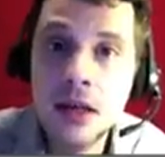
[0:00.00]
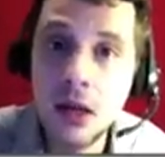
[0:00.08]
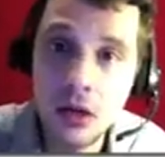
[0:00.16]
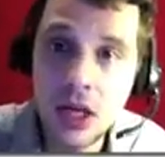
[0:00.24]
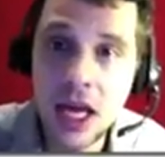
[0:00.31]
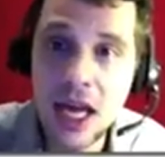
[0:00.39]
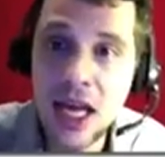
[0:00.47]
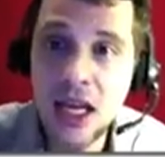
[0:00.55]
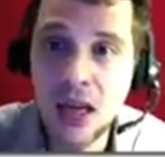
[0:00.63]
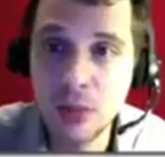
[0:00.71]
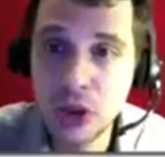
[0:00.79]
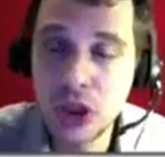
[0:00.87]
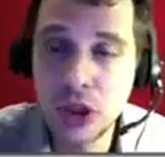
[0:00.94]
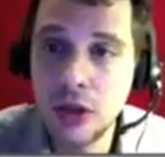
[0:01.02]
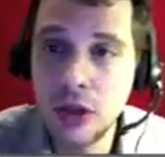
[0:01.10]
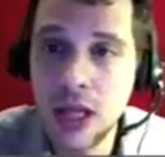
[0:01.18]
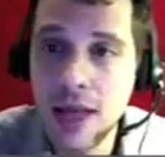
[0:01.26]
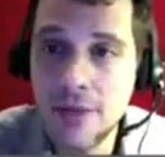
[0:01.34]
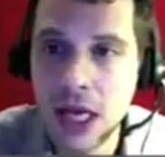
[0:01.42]
Okay? I'm sure you'll
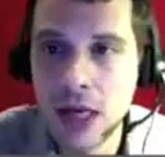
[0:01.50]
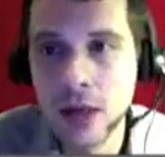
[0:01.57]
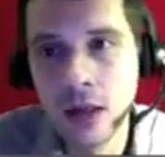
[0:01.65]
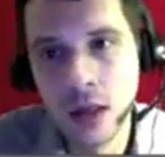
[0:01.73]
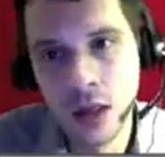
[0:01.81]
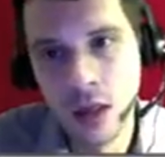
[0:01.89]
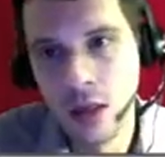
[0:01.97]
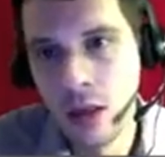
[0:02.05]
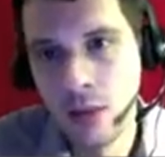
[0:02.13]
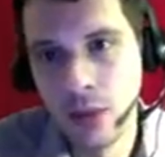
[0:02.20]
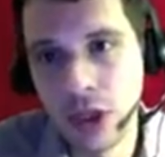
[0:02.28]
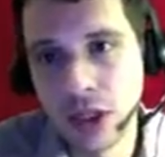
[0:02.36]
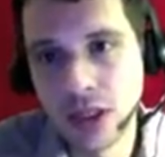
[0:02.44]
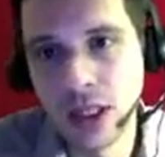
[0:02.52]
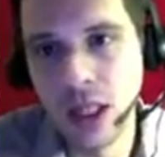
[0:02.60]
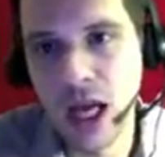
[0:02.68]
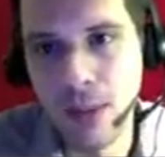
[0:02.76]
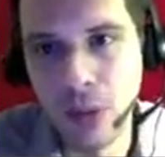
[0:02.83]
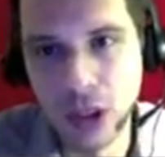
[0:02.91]
love it. But there's a
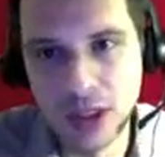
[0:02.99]
lot of books